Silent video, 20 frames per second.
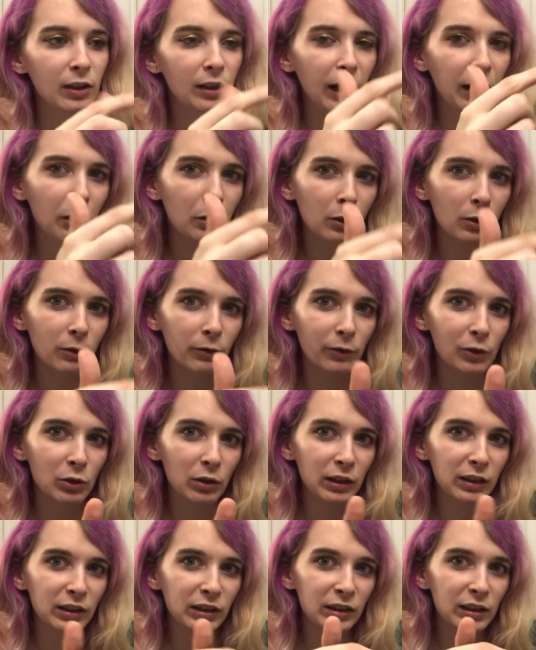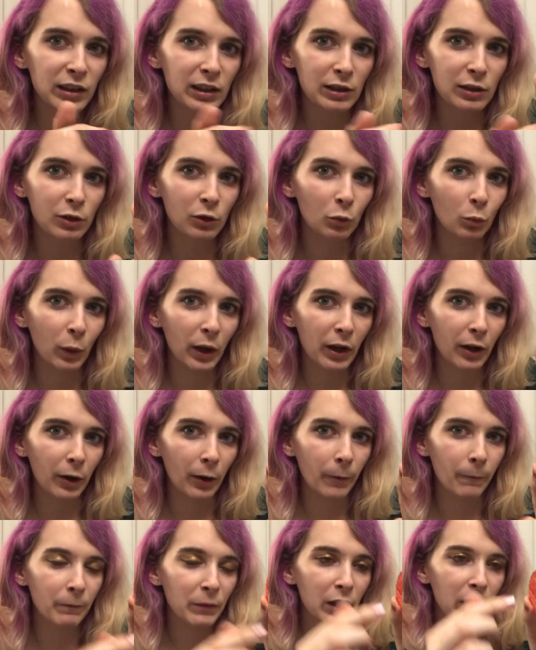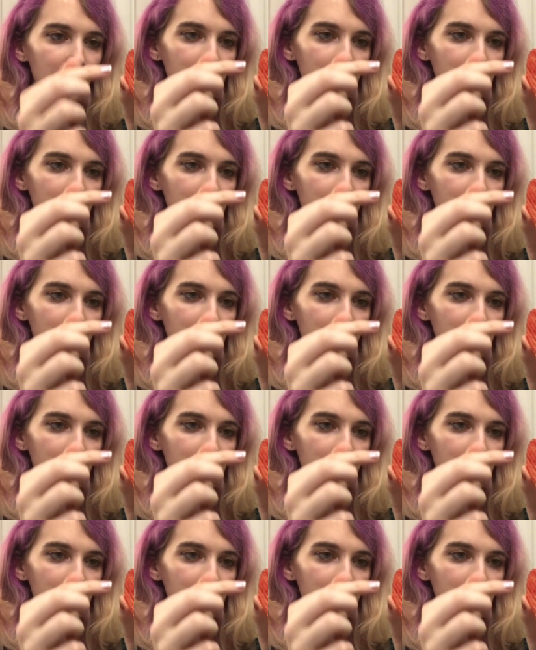I don't know if you can see too well,